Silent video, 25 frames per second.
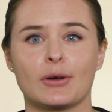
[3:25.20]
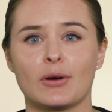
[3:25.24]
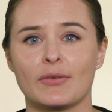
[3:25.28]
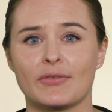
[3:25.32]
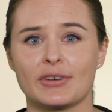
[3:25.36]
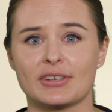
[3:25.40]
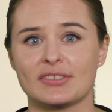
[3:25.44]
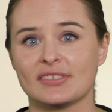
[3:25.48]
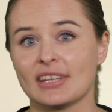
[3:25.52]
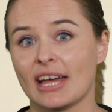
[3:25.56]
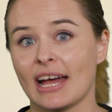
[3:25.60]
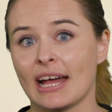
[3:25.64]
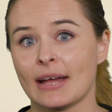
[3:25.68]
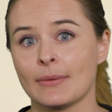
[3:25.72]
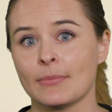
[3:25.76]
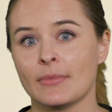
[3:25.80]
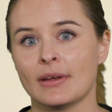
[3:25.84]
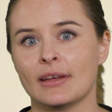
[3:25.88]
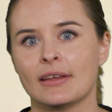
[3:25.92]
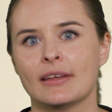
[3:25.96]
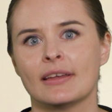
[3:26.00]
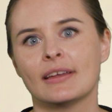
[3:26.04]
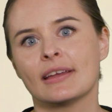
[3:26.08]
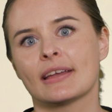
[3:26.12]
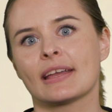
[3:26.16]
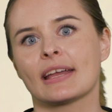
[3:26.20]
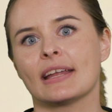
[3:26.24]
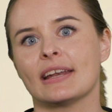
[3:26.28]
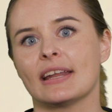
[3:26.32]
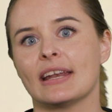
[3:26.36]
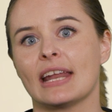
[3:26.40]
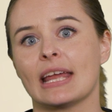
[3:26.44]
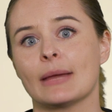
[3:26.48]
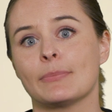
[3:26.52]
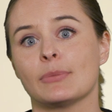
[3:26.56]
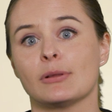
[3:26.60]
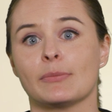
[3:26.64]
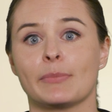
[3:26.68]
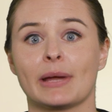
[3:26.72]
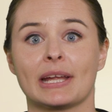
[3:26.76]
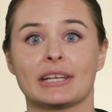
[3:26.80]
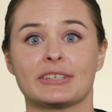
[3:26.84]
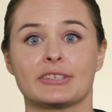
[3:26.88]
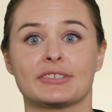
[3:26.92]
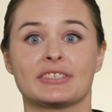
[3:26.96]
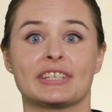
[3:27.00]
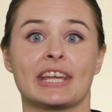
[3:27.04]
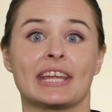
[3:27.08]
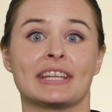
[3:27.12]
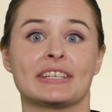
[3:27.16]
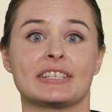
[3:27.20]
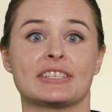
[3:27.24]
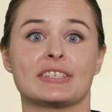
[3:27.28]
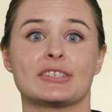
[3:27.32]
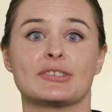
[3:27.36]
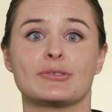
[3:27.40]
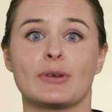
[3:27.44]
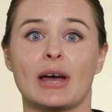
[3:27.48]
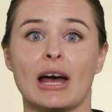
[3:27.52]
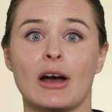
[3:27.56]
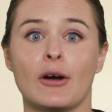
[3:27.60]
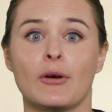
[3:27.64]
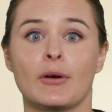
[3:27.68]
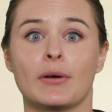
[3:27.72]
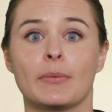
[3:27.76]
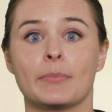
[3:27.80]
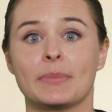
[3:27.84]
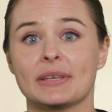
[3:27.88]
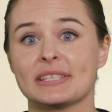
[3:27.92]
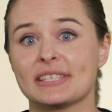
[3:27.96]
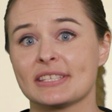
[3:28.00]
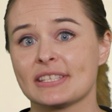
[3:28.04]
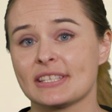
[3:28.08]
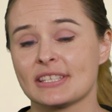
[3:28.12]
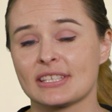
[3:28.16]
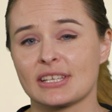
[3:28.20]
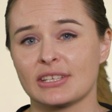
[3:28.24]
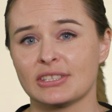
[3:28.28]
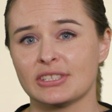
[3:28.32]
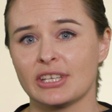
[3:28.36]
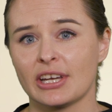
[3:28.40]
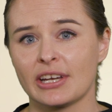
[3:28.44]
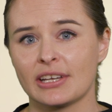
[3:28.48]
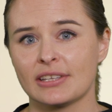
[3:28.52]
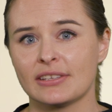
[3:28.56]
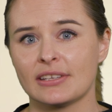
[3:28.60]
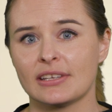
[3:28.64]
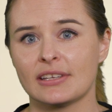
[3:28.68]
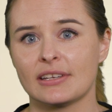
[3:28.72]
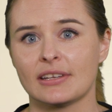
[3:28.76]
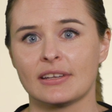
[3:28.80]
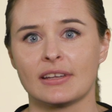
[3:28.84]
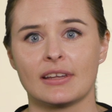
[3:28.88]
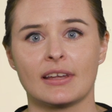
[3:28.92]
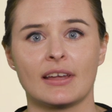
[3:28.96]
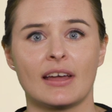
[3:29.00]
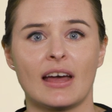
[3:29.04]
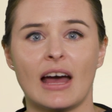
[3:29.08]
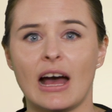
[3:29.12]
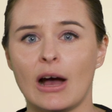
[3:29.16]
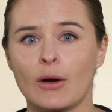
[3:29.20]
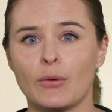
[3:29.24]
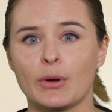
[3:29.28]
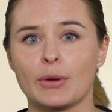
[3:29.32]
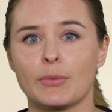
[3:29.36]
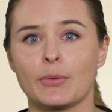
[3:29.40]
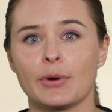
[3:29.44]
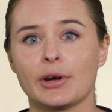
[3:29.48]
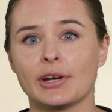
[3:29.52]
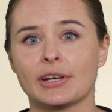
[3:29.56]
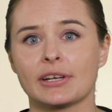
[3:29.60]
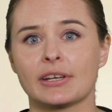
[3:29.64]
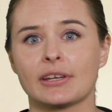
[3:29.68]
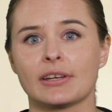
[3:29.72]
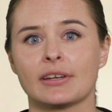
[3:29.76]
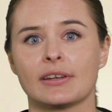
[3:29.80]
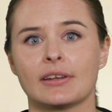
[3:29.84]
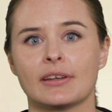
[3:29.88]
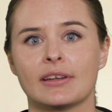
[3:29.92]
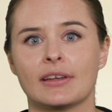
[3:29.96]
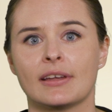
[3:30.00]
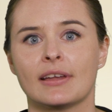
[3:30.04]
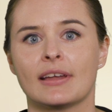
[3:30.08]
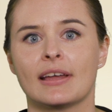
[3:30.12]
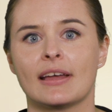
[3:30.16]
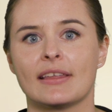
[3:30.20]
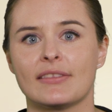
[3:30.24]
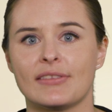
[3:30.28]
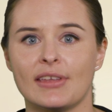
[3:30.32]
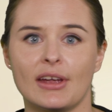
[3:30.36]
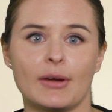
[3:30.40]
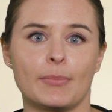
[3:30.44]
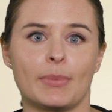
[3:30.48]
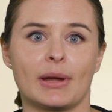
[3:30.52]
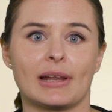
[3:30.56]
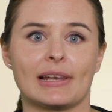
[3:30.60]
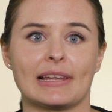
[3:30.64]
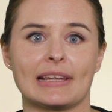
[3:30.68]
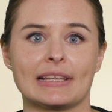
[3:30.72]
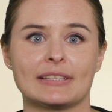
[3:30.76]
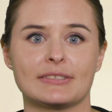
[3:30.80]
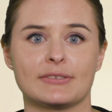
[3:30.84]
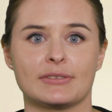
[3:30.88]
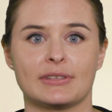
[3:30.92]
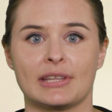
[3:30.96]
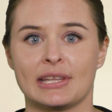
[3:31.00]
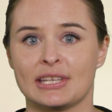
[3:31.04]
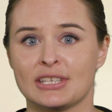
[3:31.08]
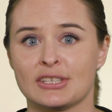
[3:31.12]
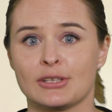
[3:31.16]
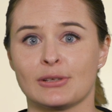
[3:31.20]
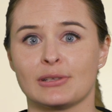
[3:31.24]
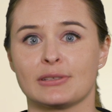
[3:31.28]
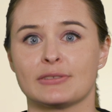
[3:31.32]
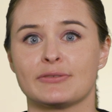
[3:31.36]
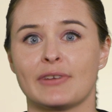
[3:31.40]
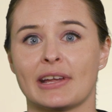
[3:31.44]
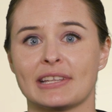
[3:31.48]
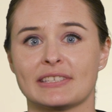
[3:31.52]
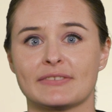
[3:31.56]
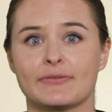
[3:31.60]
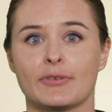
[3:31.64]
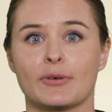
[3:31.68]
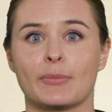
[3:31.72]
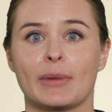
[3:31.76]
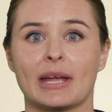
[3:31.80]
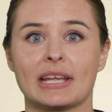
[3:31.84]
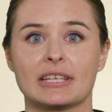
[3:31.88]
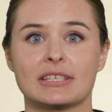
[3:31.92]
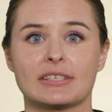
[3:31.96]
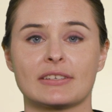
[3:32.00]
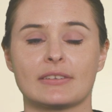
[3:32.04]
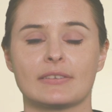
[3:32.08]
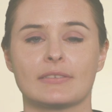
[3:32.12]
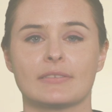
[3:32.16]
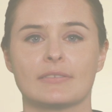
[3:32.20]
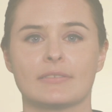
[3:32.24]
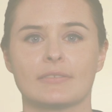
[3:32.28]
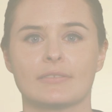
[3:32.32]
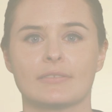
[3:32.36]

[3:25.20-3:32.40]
over time can enable major changes to how business is conducted, how we work, and thereby lead to digital transformation.